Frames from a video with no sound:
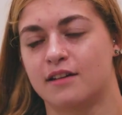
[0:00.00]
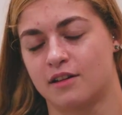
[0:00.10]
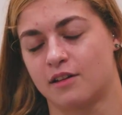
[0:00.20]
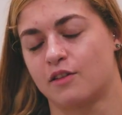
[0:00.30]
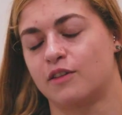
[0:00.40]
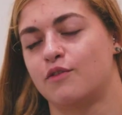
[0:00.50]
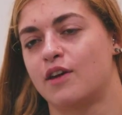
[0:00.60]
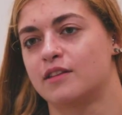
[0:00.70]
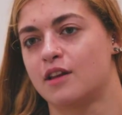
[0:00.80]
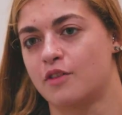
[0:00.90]
And
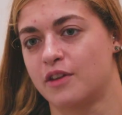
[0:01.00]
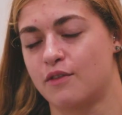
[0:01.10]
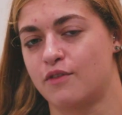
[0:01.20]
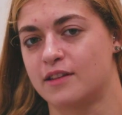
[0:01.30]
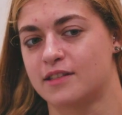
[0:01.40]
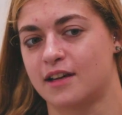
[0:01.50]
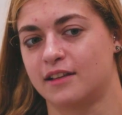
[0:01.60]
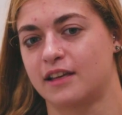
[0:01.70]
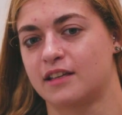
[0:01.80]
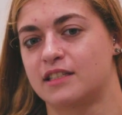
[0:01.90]
then on the events I
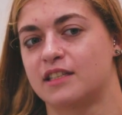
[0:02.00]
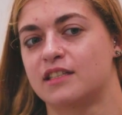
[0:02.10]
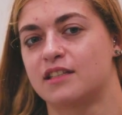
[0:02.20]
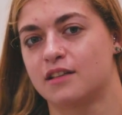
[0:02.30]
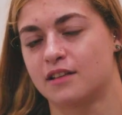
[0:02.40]
like assisted,